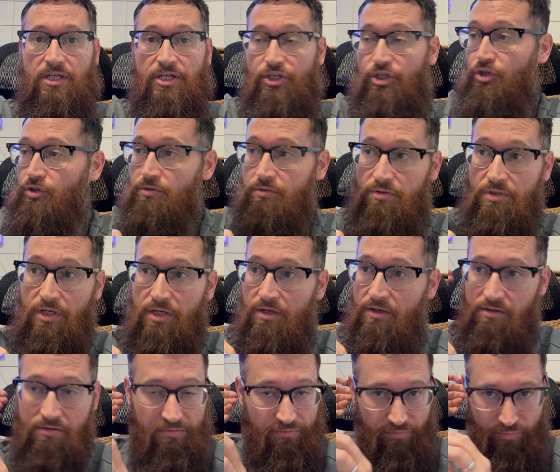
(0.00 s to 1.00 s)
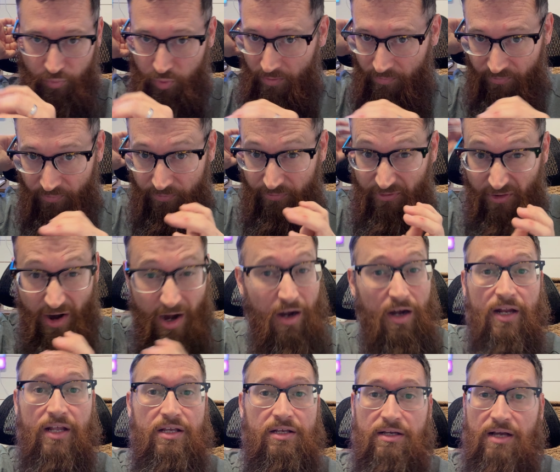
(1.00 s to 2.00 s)
You were
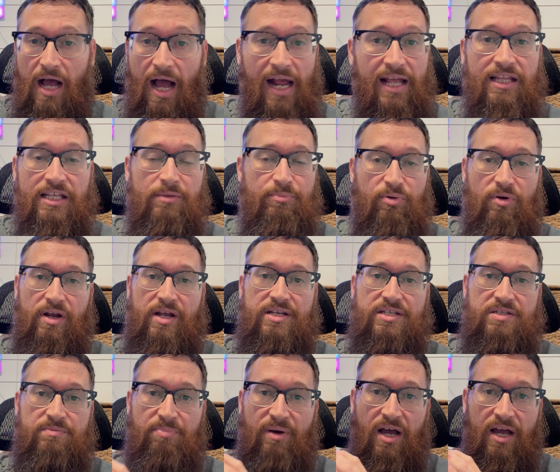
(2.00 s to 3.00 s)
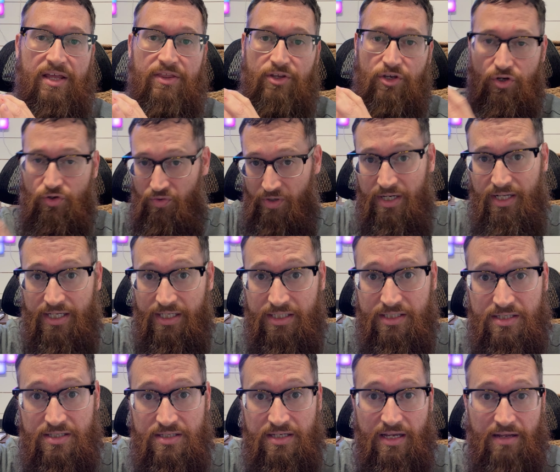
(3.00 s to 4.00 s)
very highly praised by the
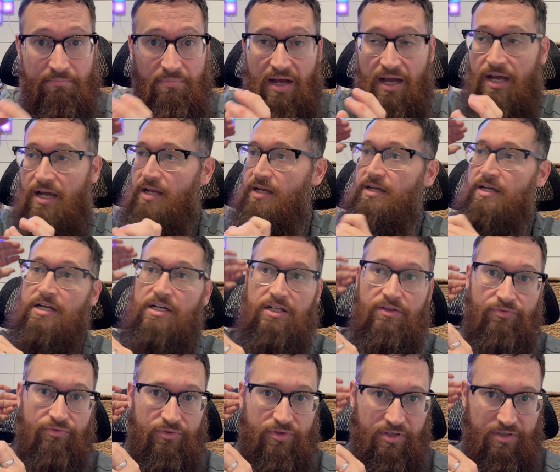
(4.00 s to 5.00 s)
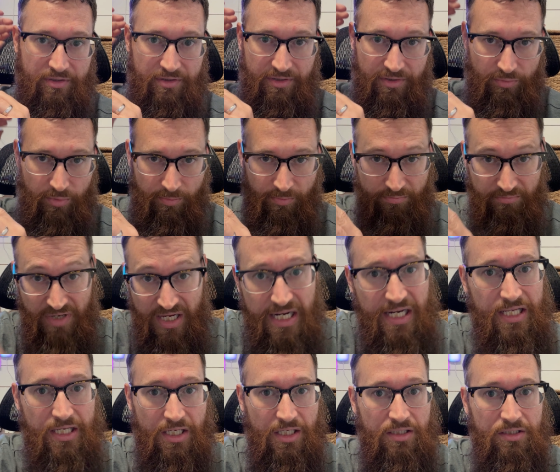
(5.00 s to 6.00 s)
critics and by the
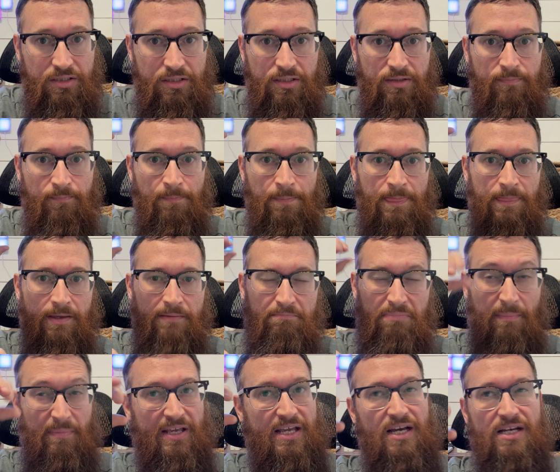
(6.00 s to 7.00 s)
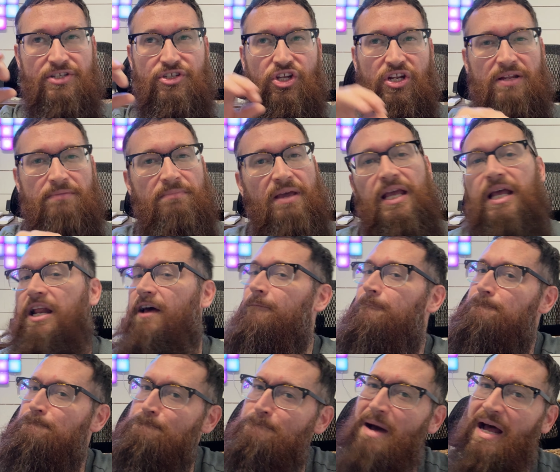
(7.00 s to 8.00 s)
media, but because you didn't make enough
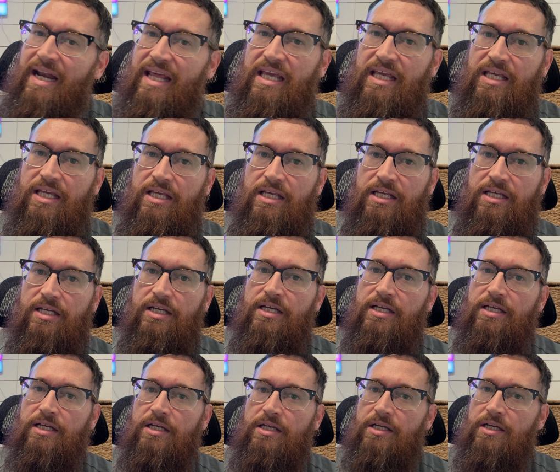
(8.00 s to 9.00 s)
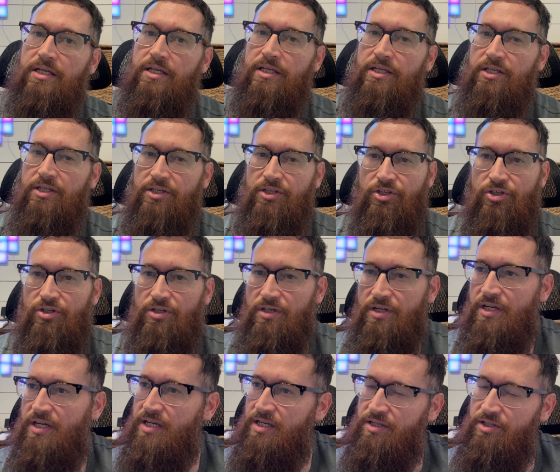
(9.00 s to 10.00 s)
money, you're
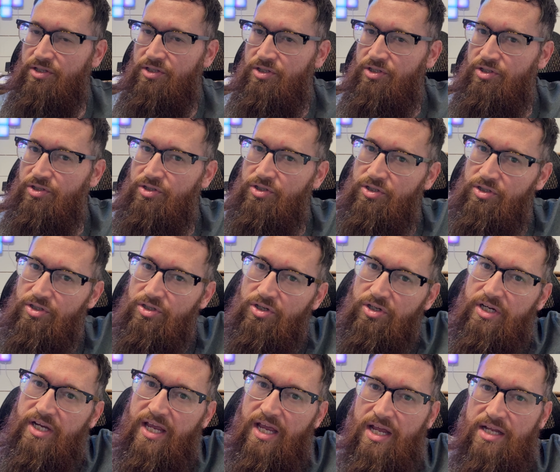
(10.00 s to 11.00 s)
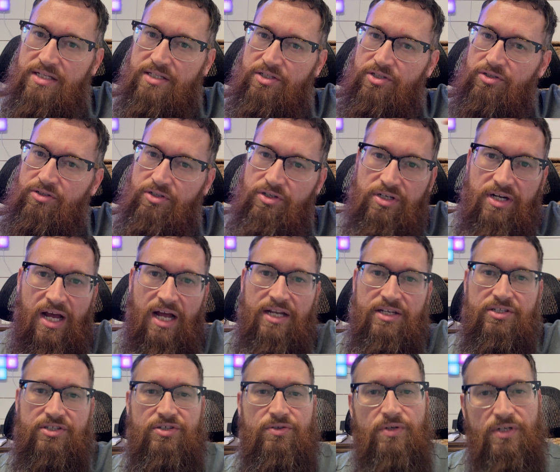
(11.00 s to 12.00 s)

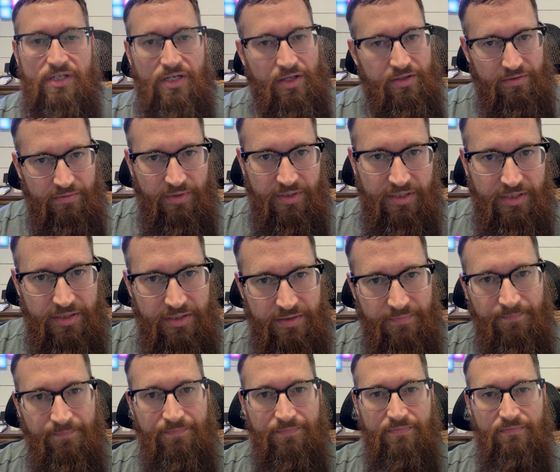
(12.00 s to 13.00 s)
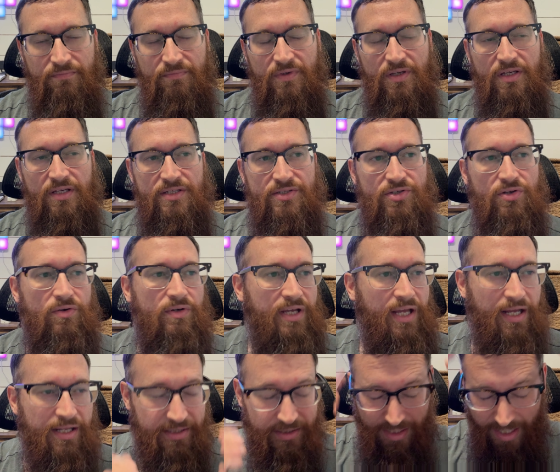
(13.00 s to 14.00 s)
not doing another one. So
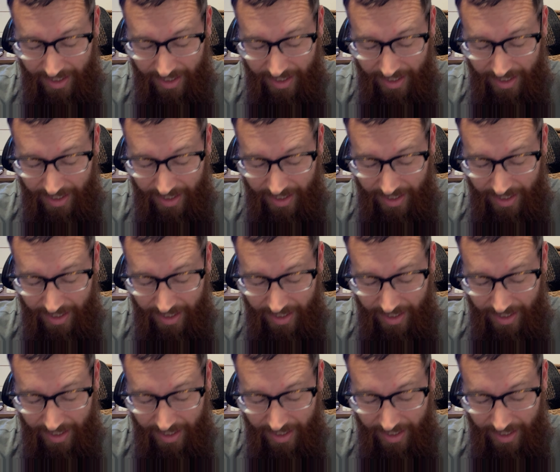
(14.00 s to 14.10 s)
I